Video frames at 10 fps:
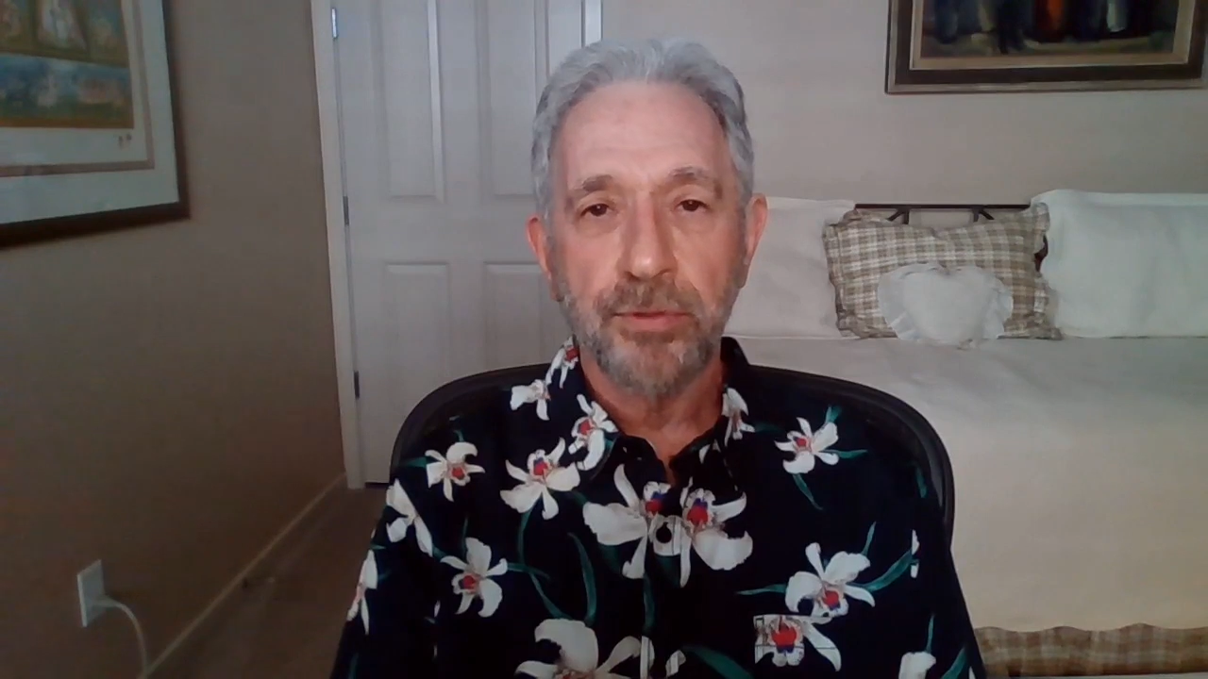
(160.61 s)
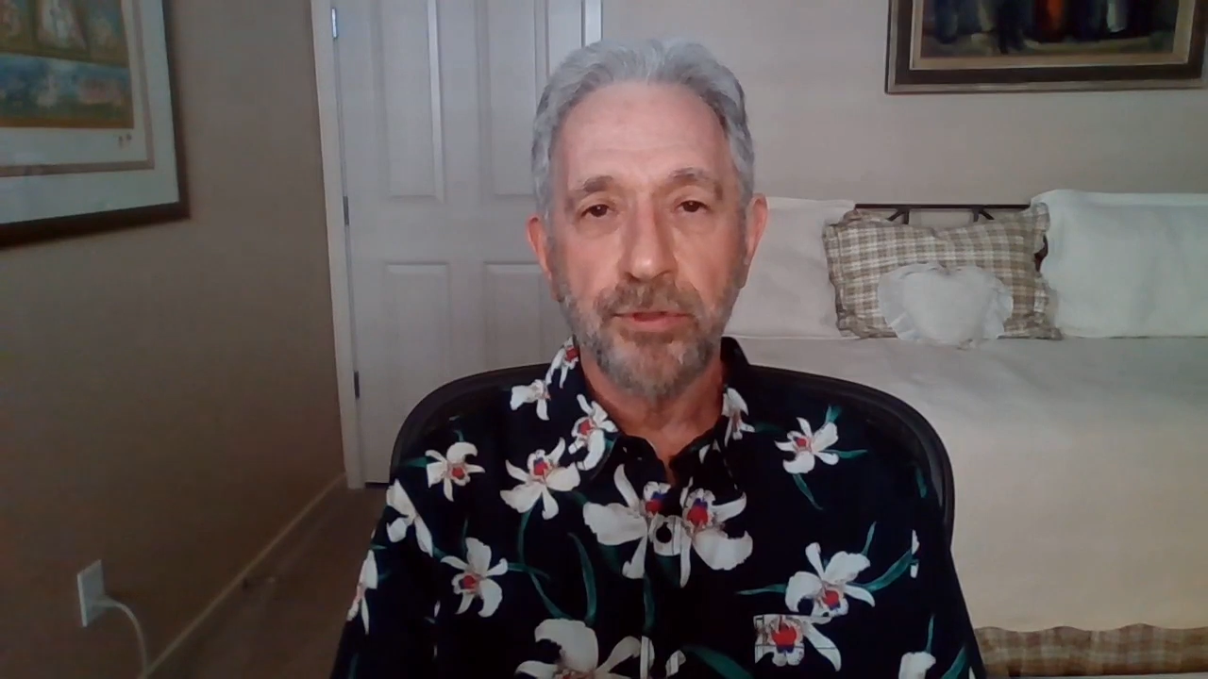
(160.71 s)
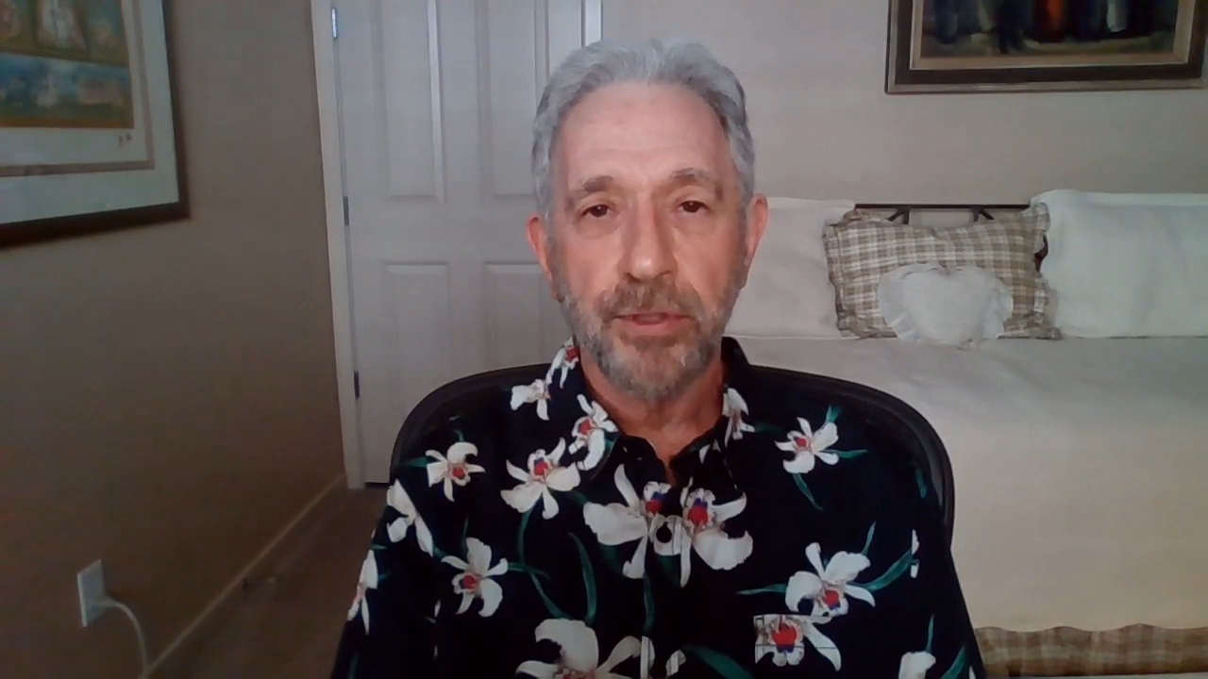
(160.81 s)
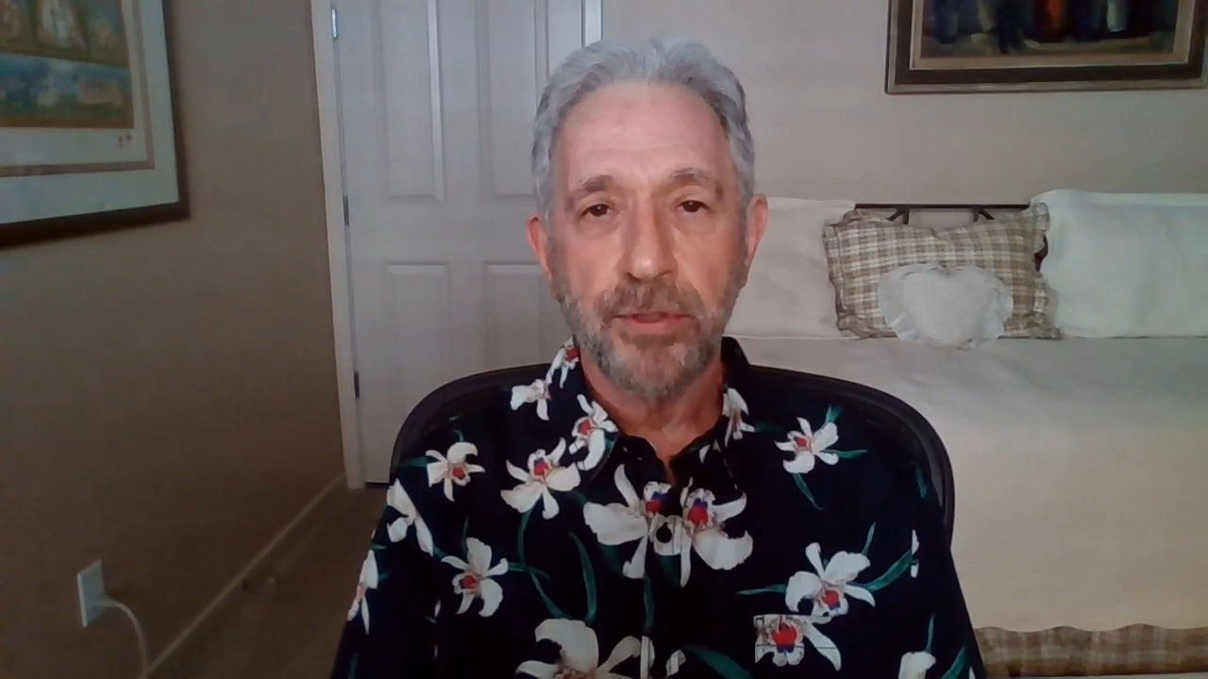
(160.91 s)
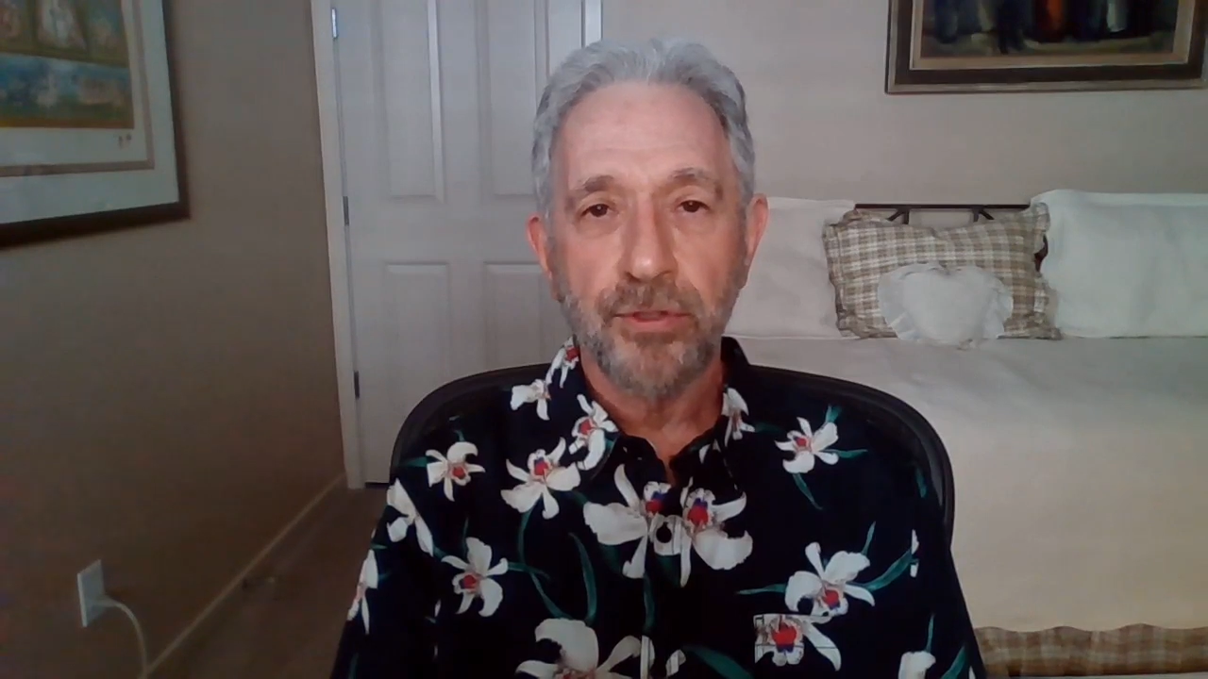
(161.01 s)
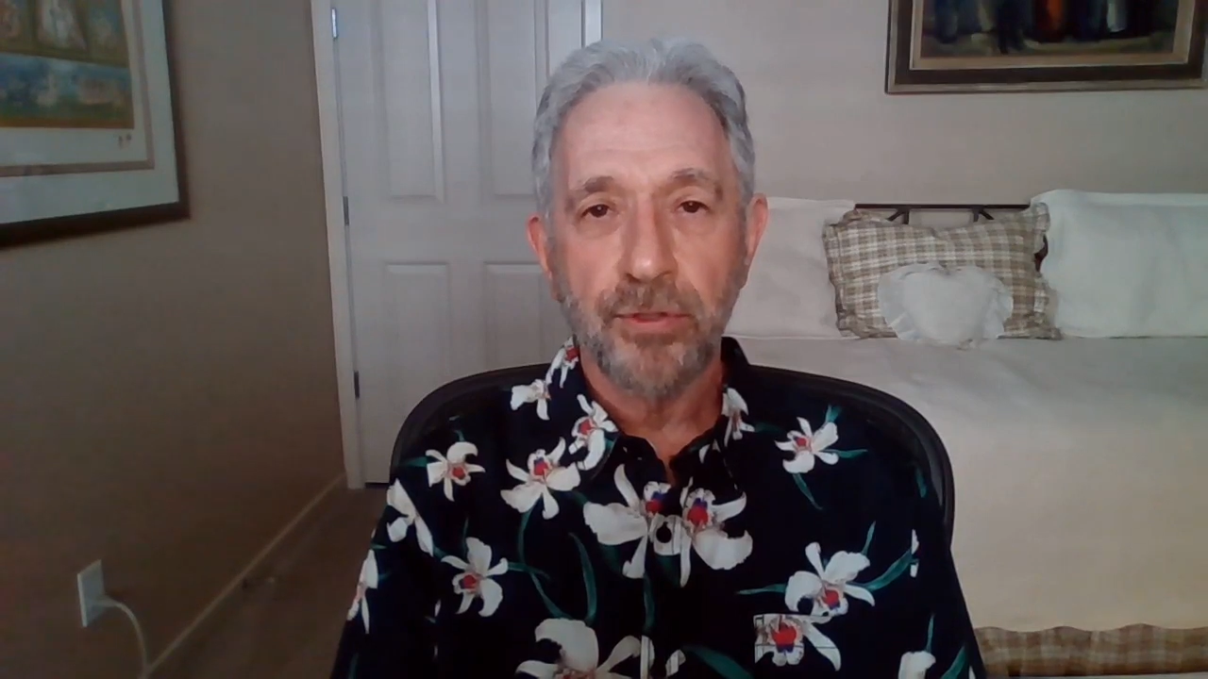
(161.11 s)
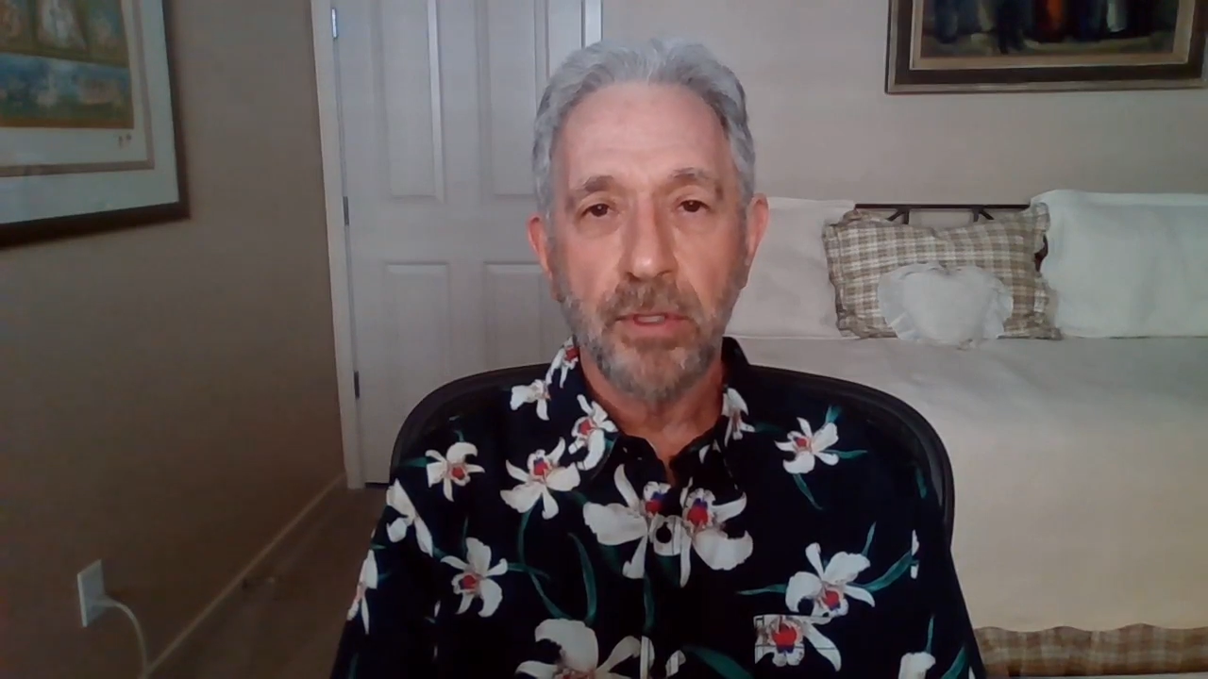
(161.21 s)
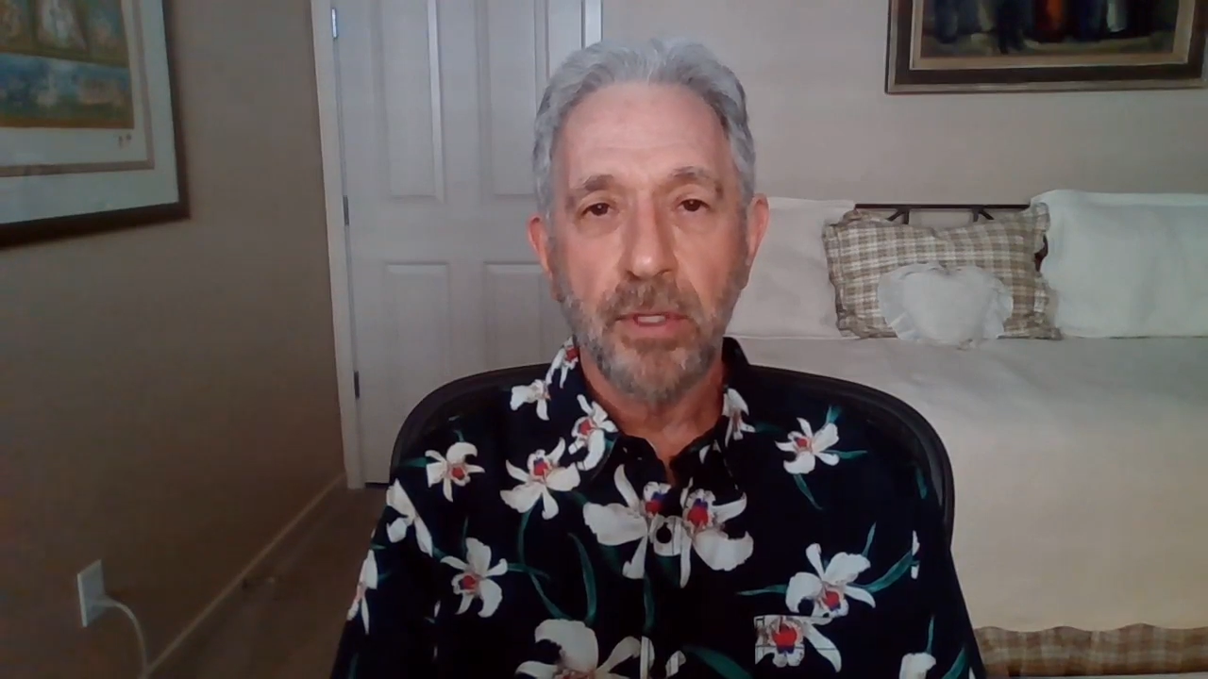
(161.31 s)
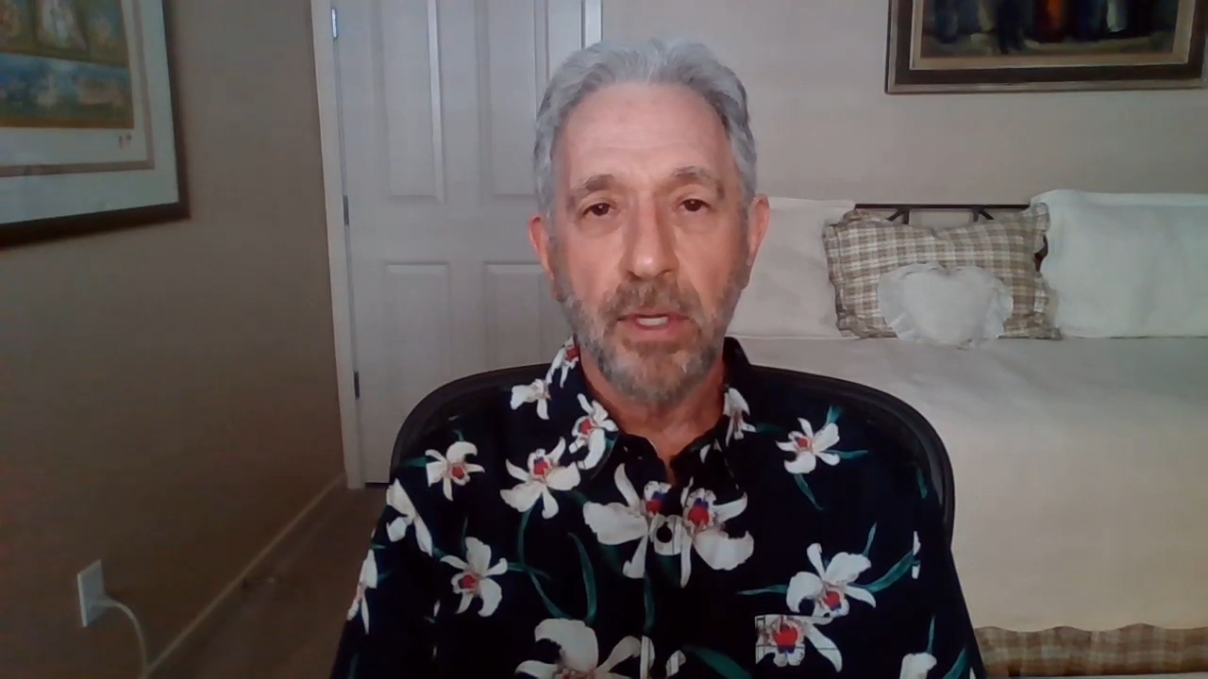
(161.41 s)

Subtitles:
since